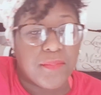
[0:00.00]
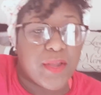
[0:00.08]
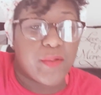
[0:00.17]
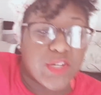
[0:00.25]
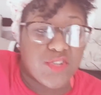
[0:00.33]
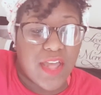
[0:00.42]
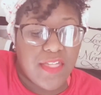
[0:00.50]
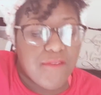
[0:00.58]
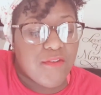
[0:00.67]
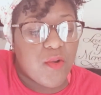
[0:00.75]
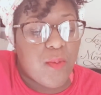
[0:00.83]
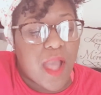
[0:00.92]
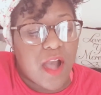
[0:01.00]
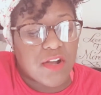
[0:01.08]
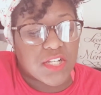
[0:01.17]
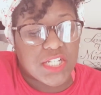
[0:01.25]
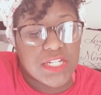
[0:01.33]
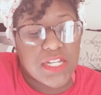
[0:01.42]
When we tried that for a
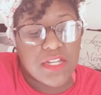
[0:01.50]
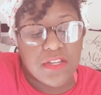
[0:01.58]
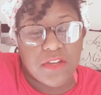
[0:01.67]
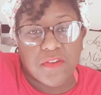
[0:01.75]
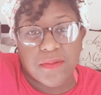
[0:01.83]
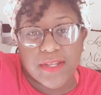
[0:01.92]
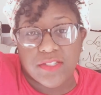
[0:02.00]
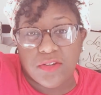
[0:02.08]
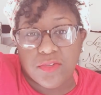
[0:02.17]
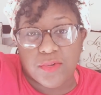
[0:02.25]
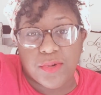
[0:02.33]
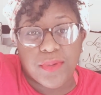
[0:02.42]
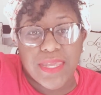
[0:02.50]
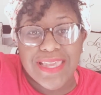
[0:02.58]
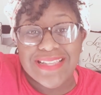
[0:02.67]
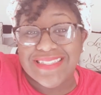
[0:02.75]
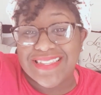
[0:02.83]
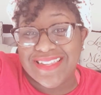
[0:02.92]
while, she did good for about 2 to 3
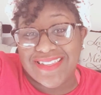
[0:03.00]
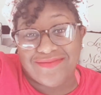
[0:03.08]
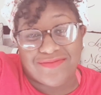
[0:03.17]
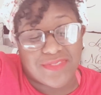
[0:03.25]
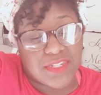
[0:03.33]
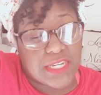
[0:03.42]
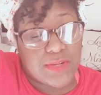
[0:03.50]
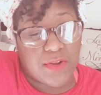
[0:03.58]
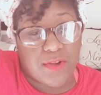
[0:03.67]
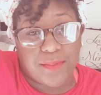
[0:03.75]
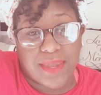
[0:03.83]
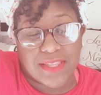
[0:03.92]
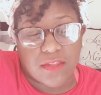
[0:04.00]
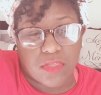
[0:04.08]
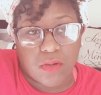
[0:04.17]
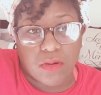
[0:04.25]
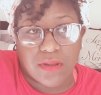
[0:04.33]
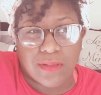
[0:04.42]
weeks, and then she went right back to
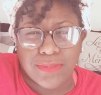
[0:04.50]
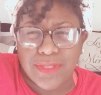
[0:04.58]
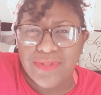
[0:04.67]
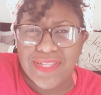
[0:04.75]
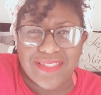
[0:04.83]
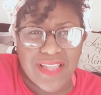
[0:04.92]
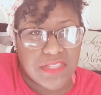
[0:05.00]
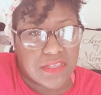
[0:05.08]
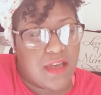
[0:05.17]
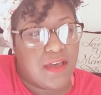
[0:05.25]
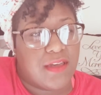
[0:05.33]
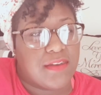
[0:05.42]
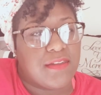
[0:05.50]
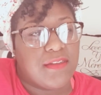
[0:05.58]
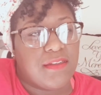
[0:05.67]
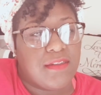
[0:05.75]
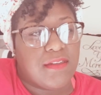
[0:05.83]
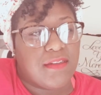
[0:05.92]
throwing up. So we're like, that's odd.
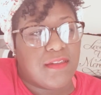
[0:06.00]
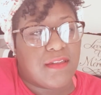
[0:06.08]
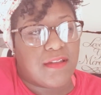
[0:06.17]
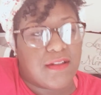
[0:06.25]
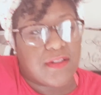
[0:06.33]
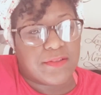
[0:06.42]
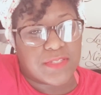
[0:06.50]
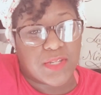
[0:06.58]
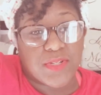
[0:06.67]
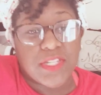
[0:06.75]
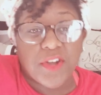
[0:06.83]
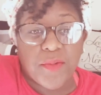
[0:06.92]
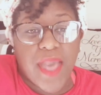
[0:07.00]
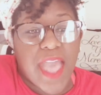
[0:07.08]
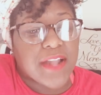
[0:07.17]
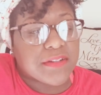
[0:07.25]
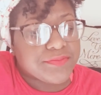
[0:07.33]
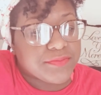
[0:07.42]
So we took her
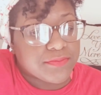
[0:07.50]
back.